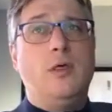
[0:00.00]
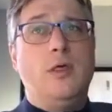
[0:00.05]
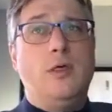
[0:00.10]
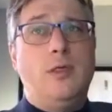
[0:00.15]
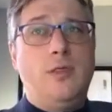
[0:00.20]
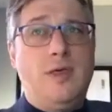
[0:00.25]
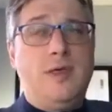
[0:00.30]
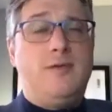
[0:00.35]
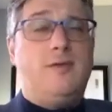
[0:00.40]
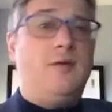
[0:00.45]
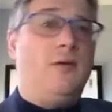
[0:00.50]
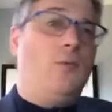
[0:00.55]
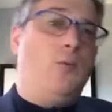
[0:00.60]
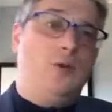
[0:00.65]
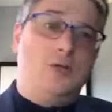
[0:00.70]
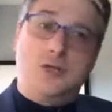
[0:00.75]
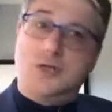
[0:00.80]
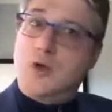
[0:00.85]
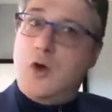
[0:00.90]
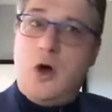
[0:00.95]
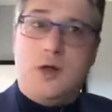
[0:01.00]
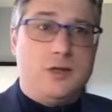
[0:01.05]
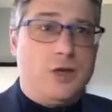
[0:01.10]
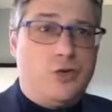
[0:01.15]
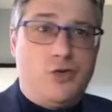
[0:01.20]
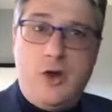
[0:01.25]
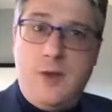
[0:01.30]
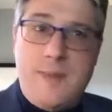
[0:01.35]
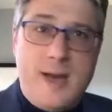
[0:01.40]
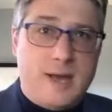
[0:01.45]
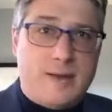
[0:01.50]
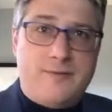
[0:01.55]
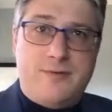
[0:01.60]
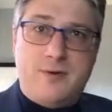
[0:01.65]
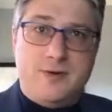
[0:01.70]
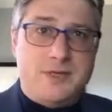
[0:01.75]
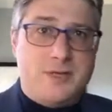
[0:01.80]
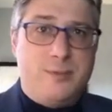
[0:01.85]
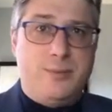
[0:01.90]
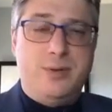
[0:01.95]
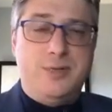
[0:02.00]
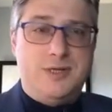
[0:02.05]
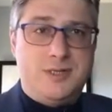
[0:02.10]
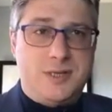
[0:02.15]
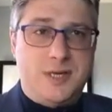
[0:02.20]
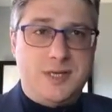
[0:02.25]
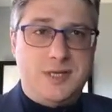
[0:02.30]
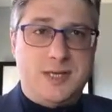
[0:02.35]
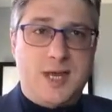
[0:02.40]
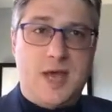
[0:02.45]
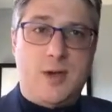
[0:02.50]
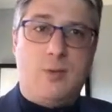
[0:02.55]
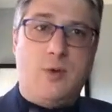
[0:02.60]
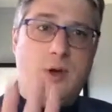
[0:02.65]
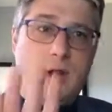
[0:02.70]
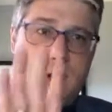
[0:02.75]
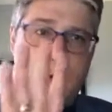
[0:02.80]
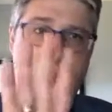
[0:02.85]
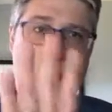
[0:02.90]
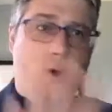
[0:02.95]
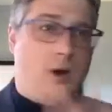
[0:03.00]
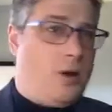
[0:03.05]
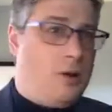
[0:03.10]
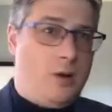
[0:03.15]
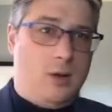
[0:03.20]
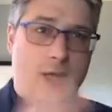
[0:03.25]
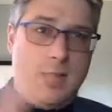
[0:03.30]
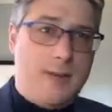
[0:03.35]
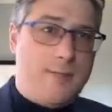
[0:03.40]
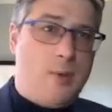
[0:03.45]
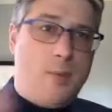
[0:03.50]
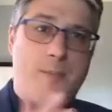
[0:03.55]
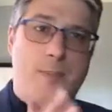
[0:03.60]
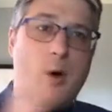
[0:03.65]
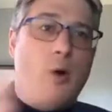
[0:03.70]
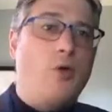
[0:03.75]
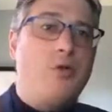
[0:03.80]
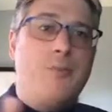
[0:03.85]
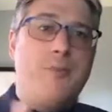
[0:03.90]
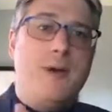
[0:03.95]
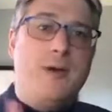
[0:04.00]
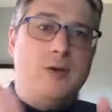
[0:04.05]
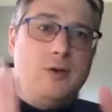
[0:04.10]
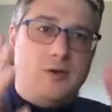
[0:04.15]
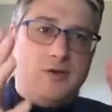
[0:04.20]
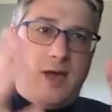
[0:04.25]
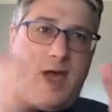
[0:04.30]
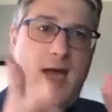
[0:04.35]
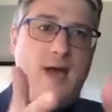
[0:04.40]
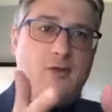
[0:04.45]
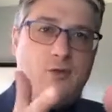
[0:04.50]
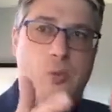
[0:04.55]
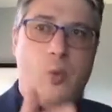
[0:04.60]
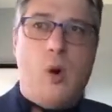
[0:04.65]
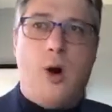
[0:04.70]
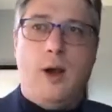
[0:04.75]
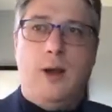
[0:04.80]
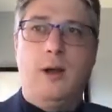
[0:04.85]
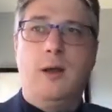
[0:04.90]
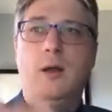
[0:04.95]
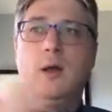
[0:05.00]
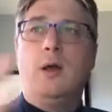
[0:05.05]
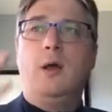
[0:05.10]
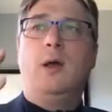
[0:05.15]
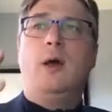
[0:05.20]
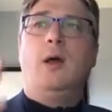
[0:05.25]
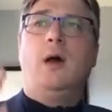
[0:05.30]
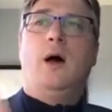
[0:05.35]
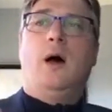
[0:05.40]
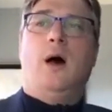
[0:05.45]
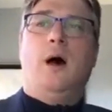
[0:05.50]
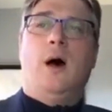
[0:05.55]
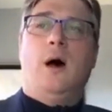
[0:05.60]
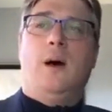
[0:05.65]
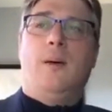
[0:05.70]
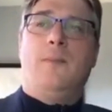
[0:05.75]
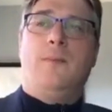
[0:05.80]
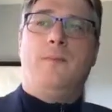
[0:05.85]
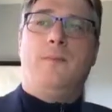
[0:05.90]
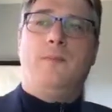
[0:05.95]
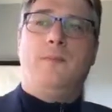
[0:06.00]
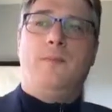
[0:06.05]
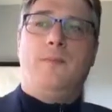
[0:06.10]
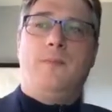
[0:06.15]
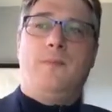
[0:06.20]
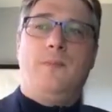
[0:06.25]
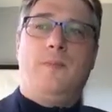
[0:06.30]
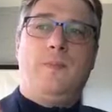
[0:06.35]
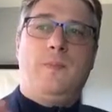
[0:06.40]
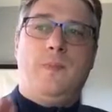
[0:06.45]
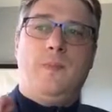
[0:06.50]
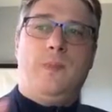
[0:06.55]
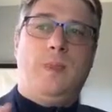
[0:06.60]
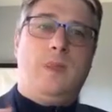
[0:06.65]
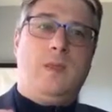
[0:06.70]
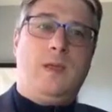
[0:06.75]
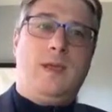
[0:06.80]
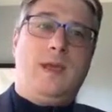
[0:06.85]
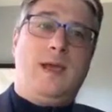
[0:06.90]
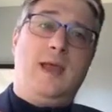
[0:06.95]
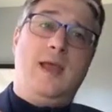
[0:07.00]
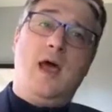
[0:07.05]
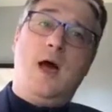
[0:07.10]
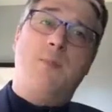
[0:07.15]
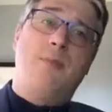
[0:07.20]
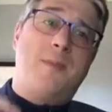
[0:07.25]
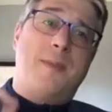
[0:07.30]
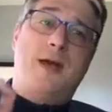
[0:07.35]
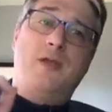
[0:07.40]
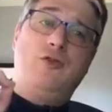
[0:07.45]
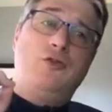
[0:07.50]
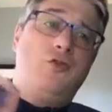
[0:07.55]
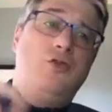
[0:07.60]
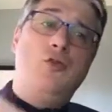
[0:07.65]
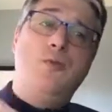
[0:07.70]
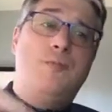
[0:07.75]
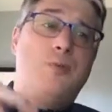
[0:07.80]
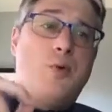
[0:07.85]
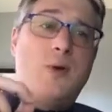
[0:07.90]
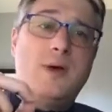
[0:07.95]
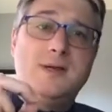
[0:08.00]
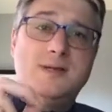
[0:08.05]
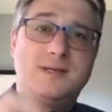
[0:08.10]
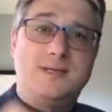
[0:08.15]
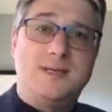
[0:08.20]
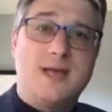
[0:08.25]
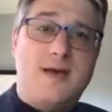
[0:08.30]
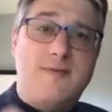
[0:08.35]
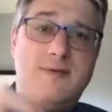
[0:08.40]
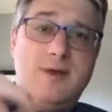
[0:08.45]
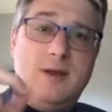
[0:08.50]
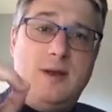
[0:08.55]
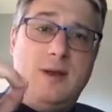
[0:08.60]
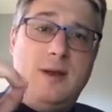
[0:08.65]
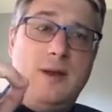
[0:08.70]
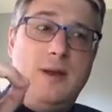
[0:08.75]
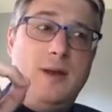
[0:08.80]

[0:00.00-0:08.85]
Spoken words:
this, we'll just call it the Dream Act for simplicity's sake. We're going to label both bills as one. Can help about 2.7